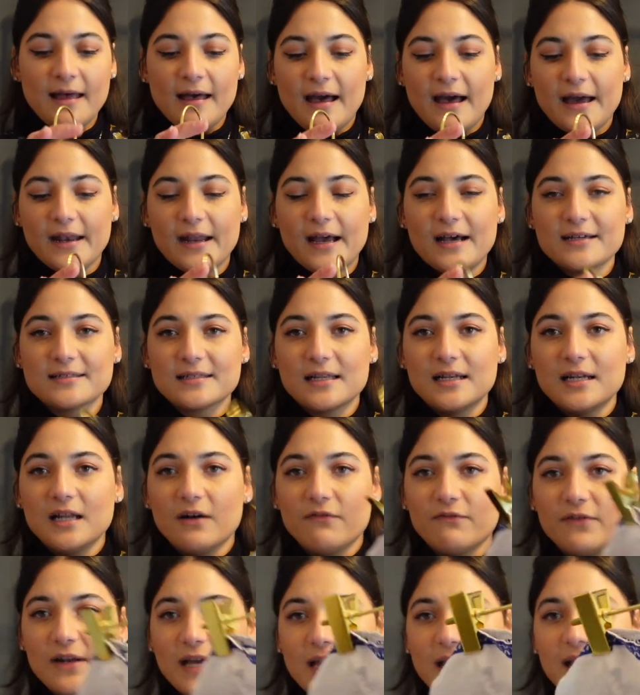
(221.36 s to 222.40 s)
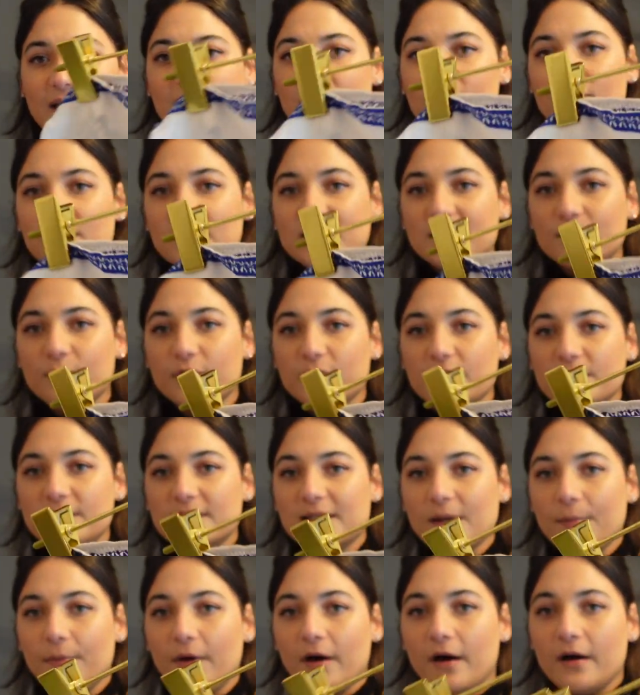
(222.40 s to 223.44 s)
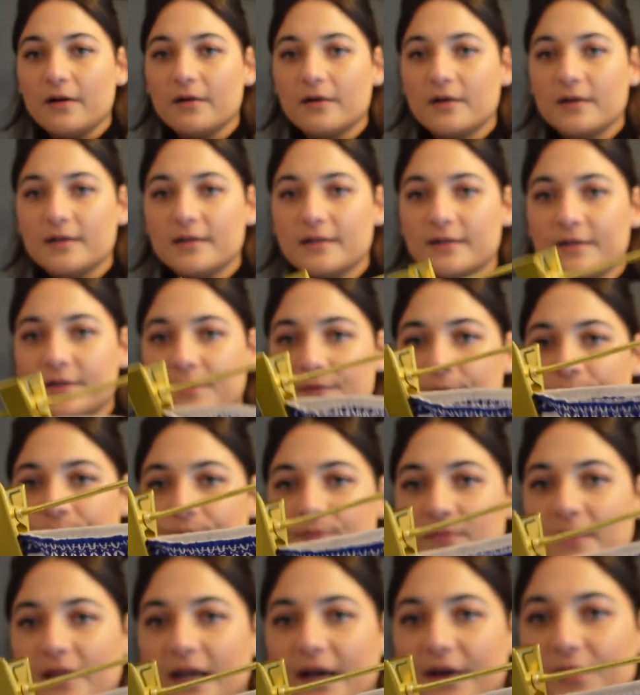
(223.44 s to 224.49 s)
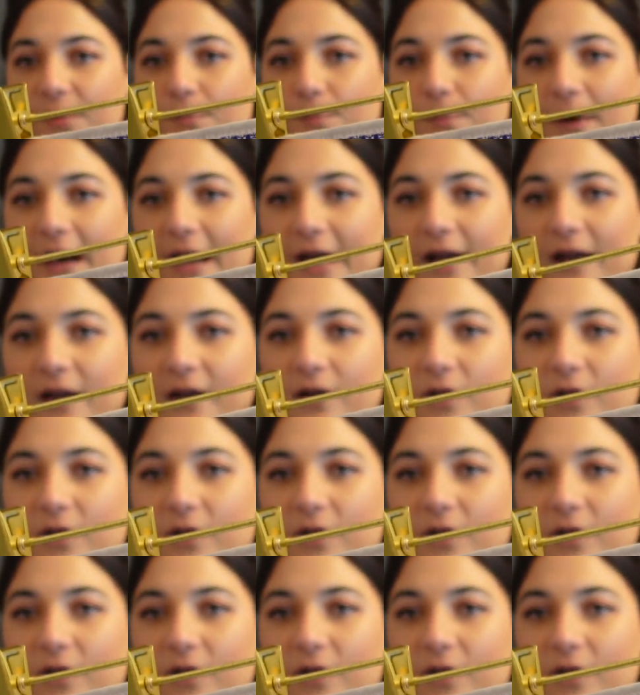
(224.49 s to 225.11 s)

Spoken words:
and it has a lovely invisible zipper at the back,